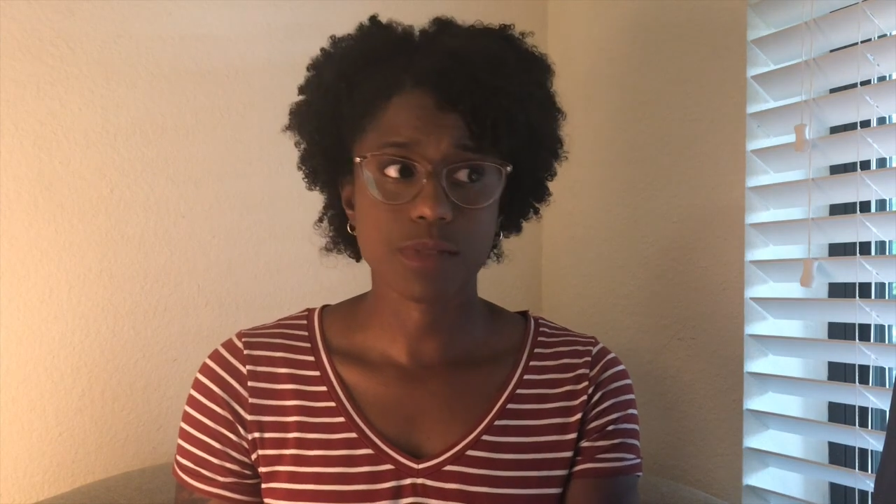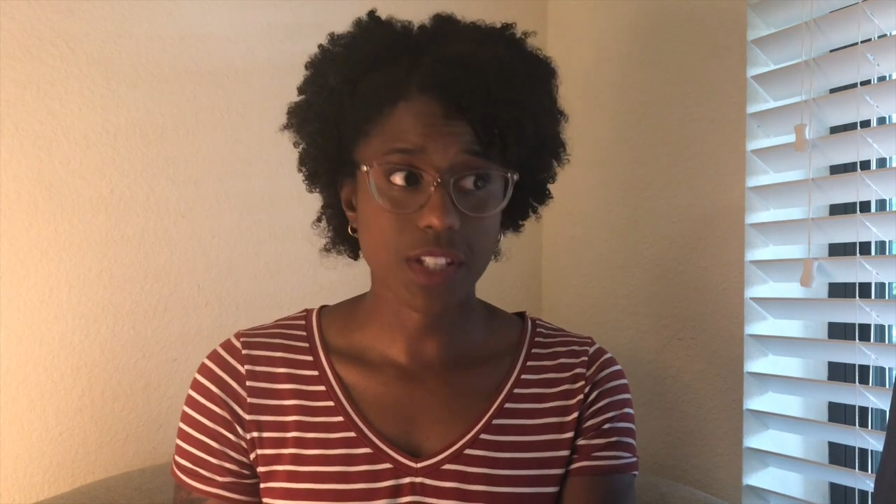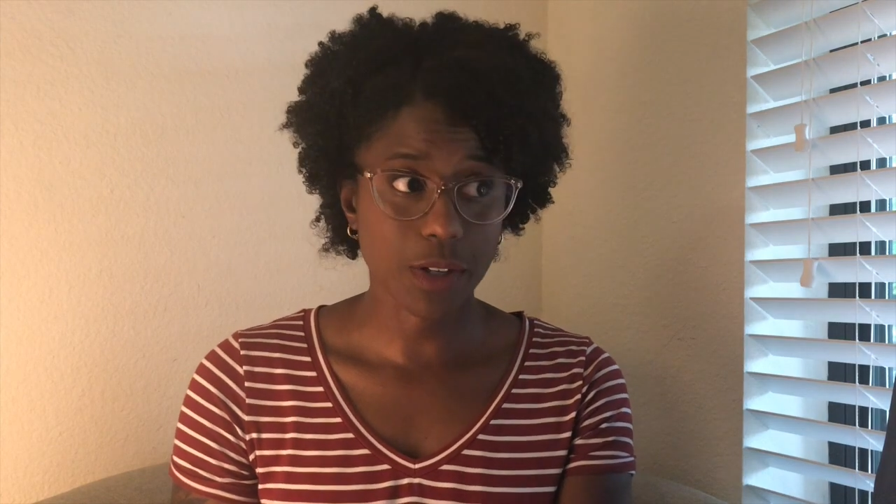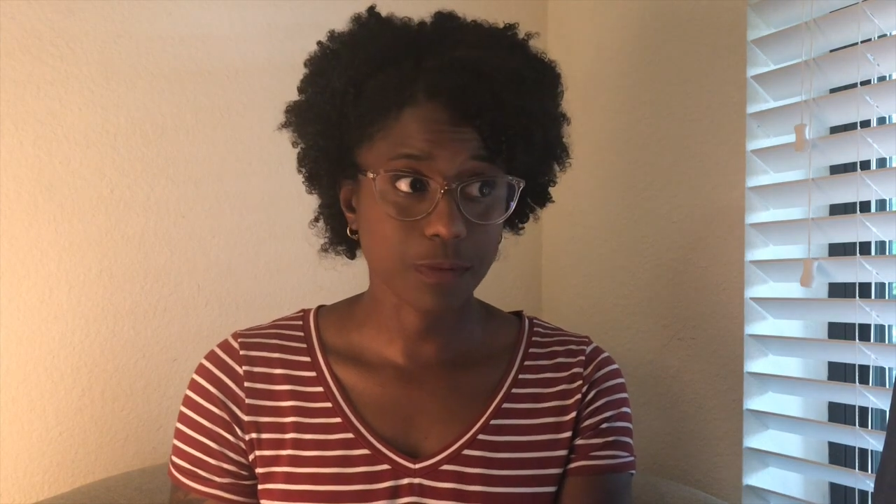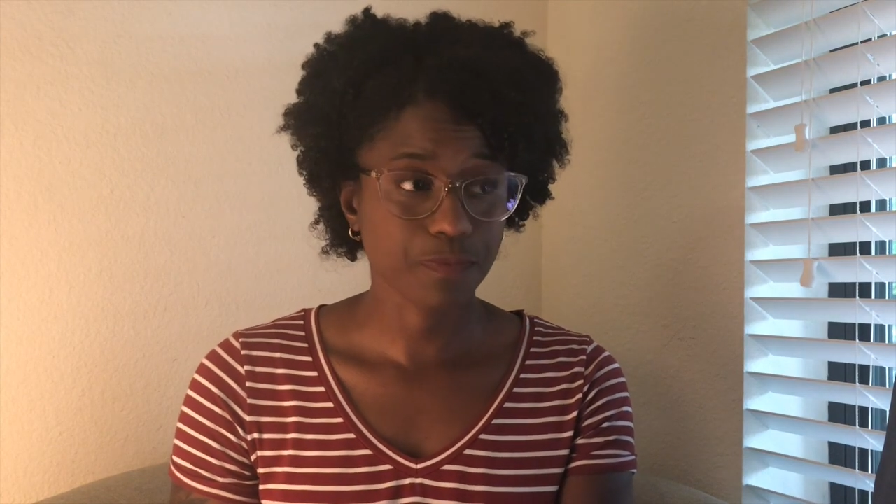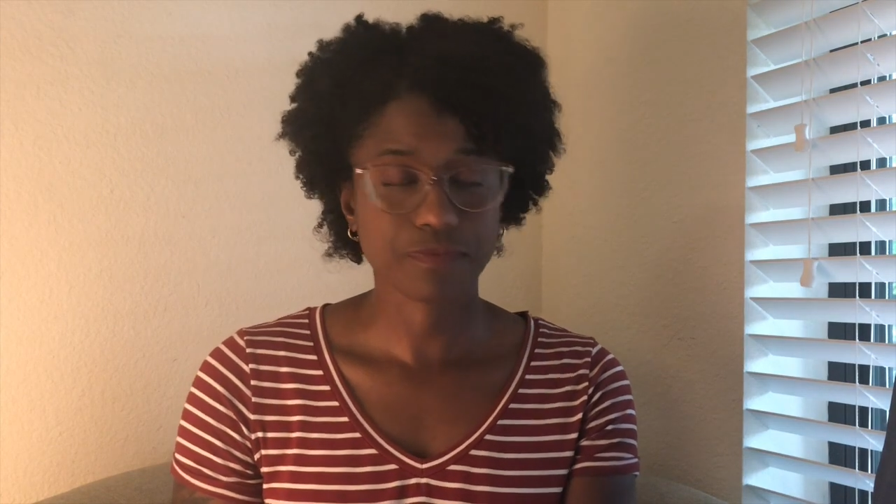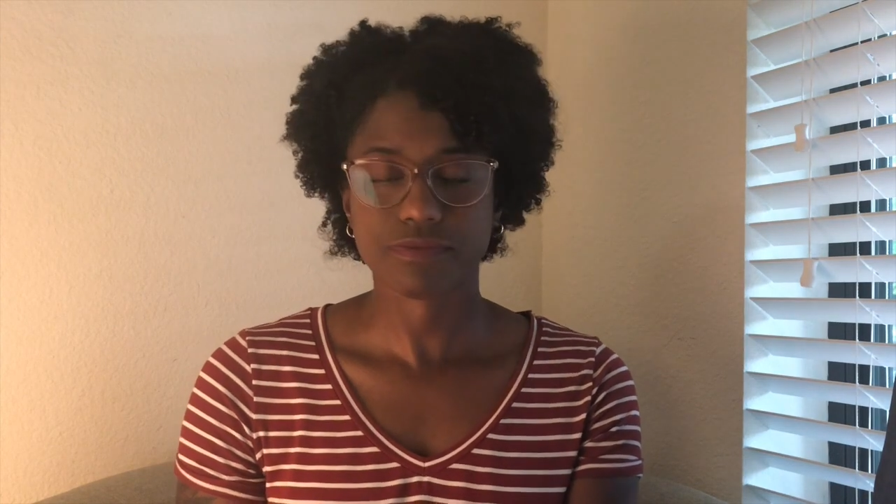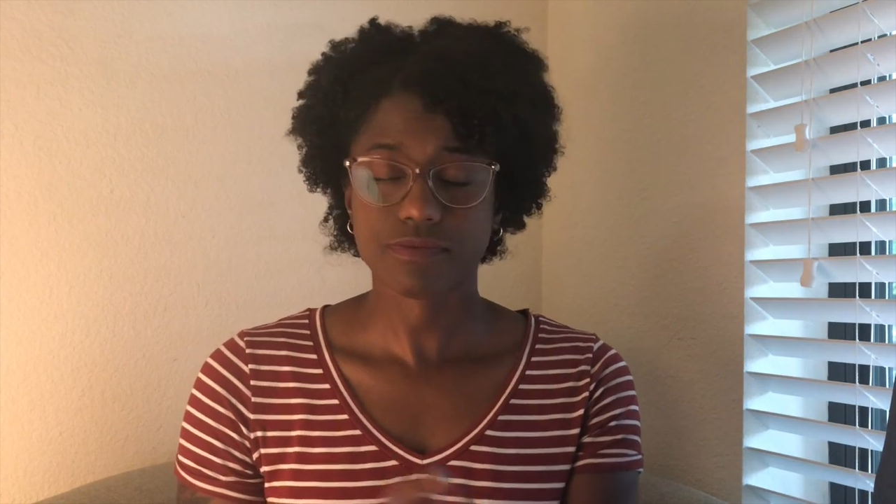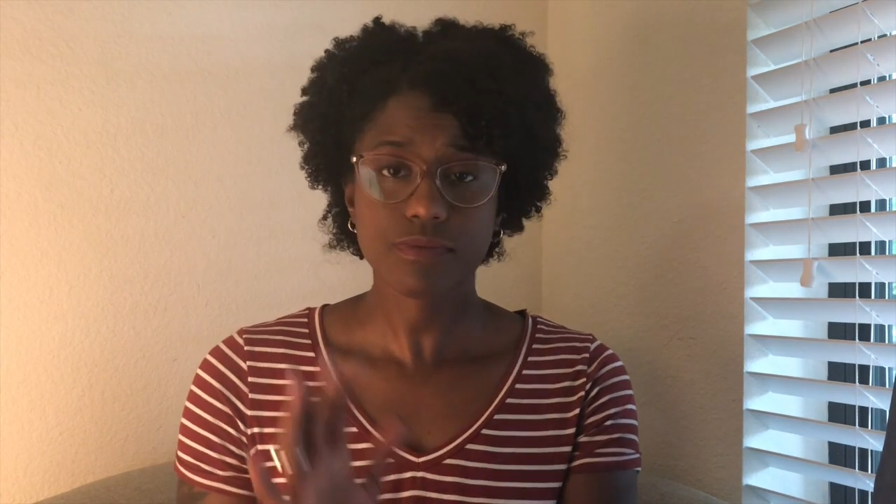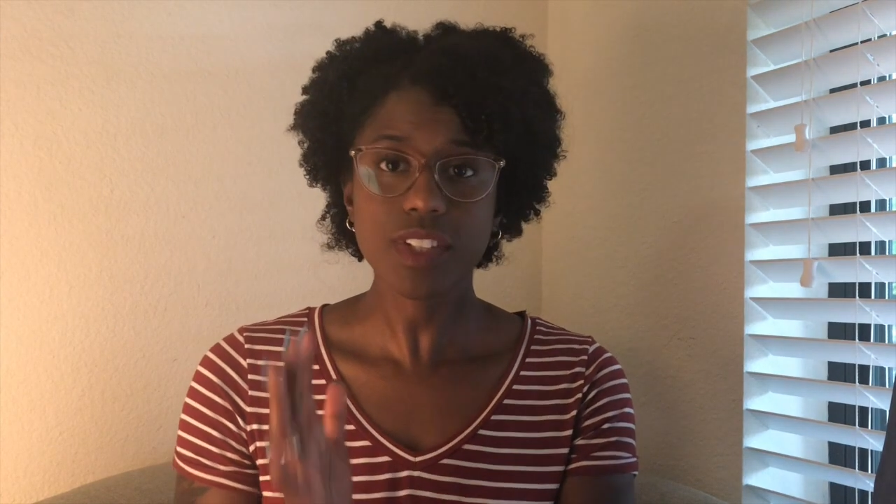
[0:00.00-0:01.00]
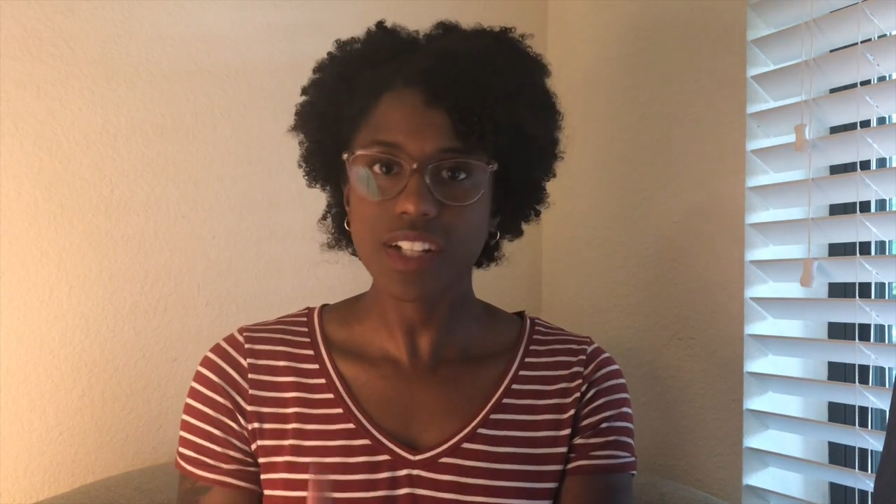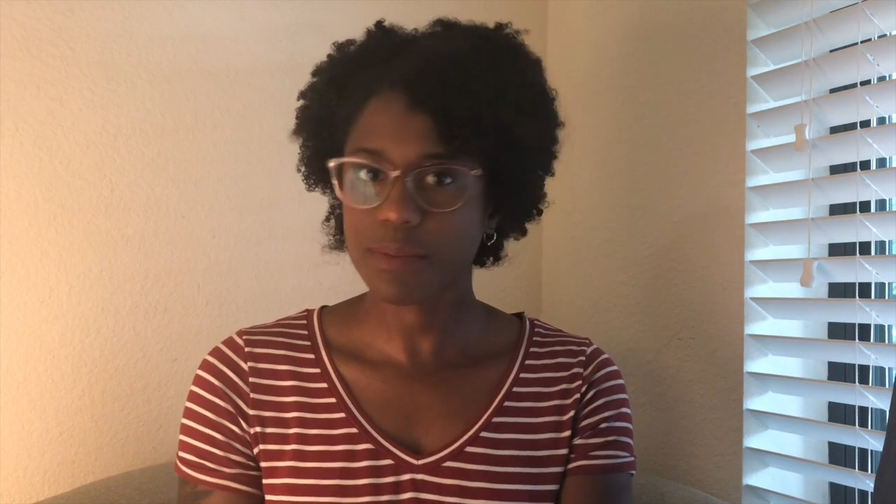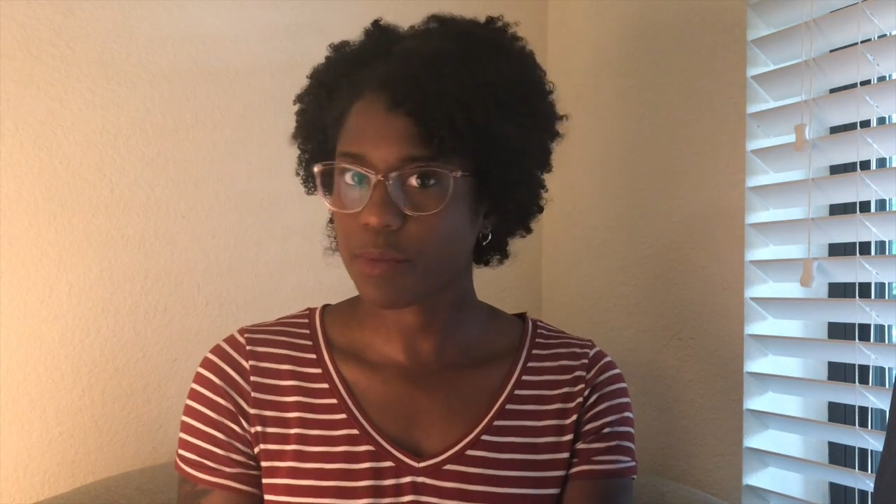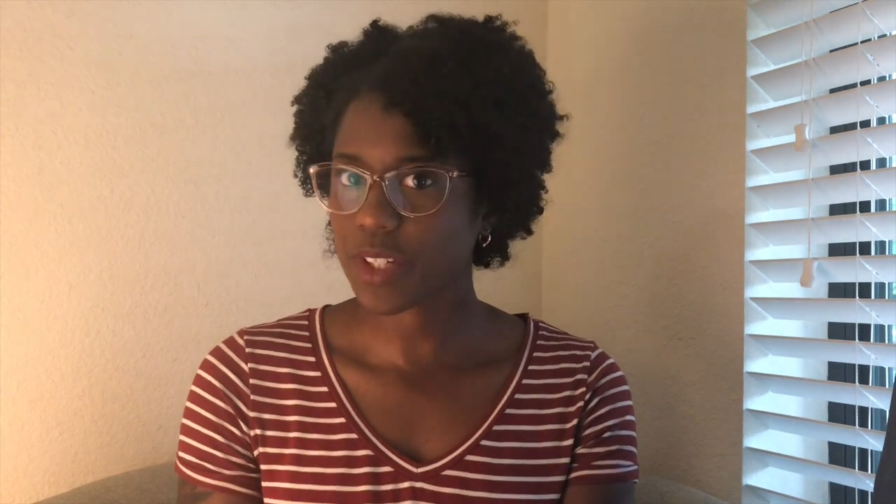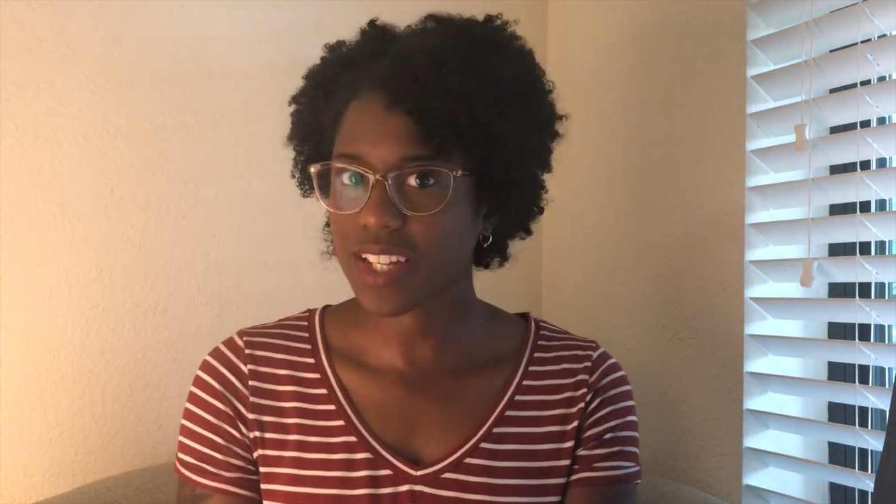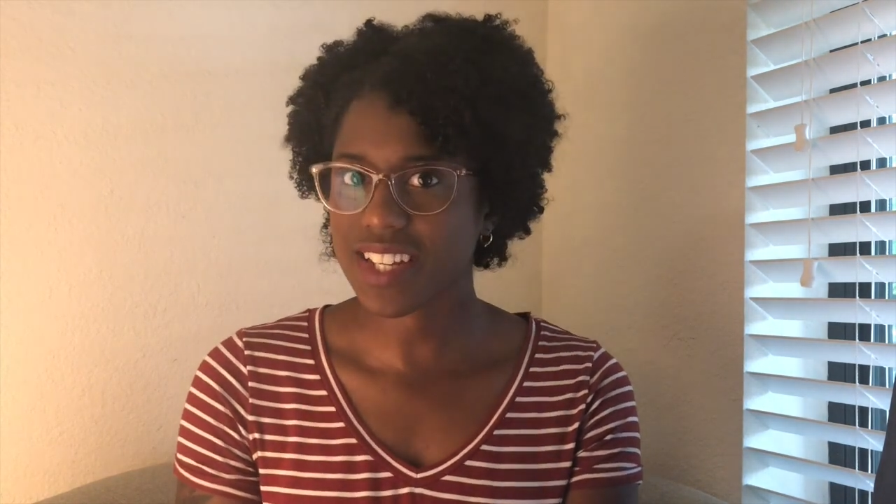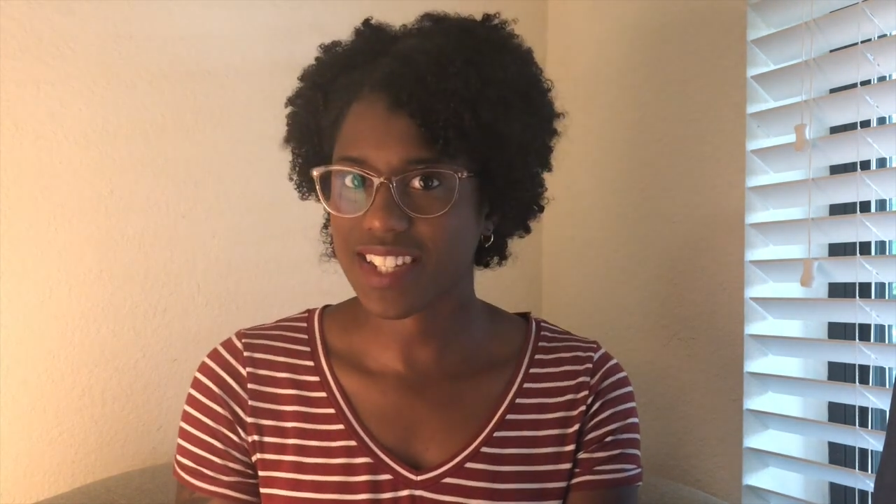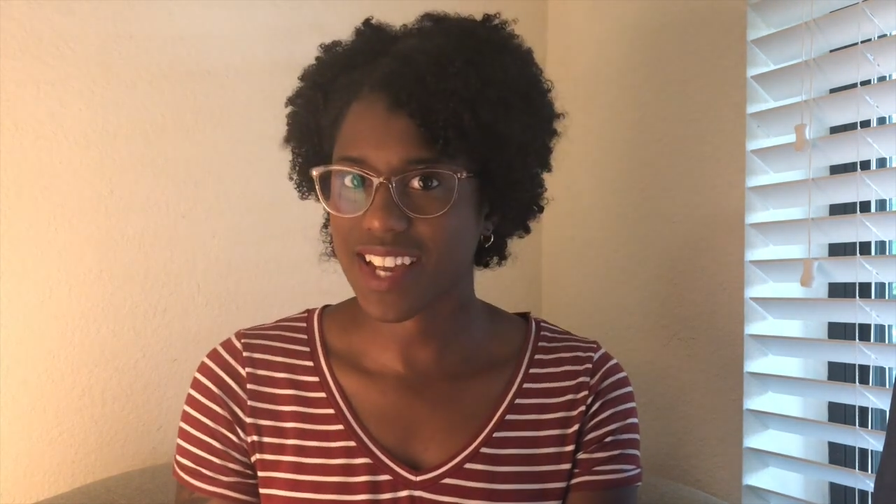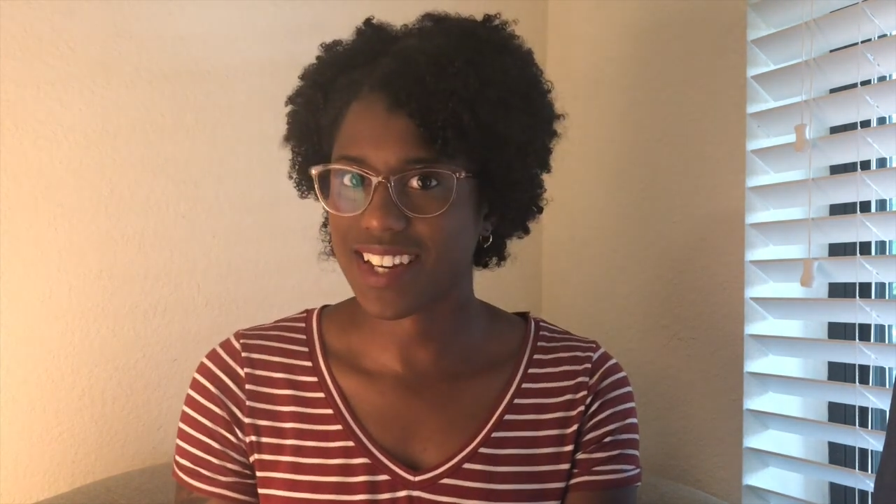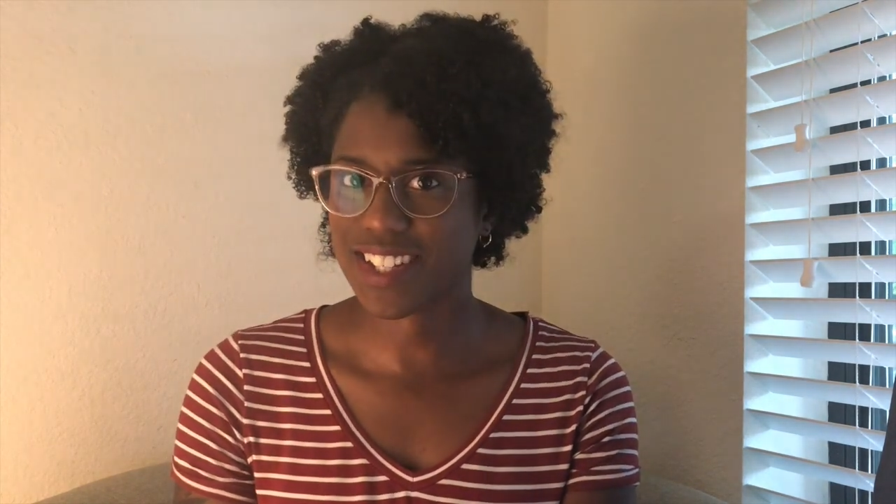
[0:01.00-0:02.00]
So I'm really
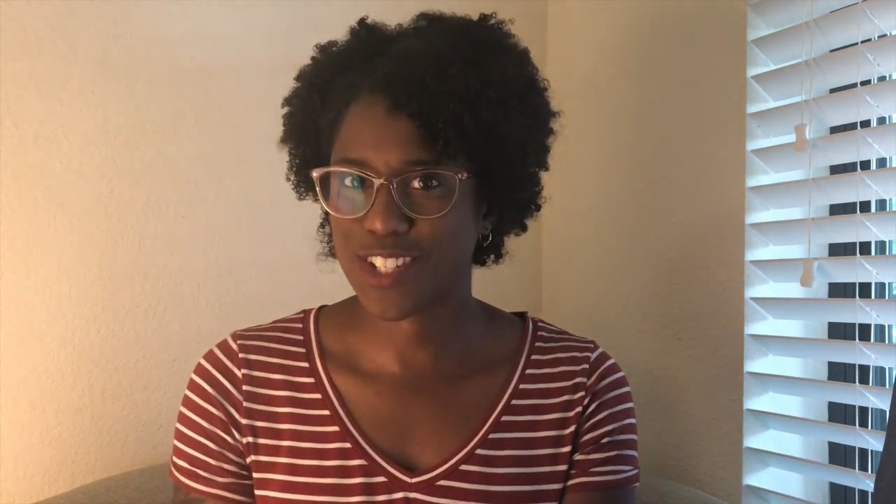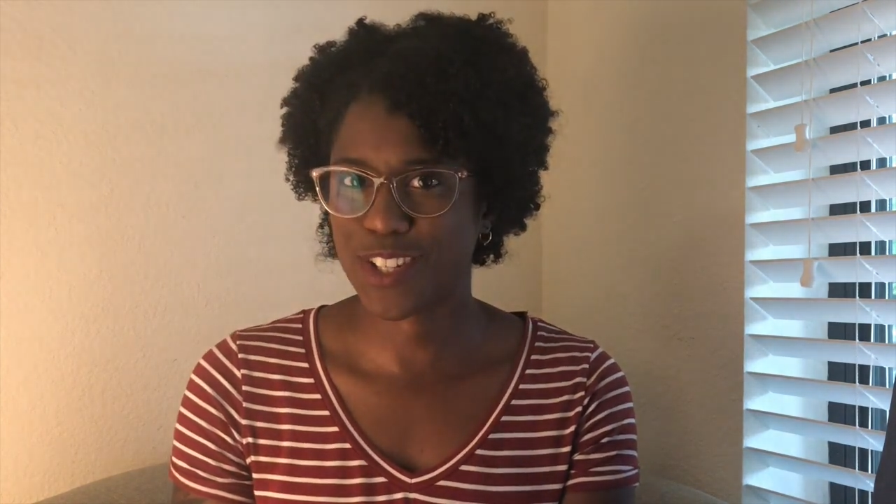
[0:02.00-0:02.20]
excited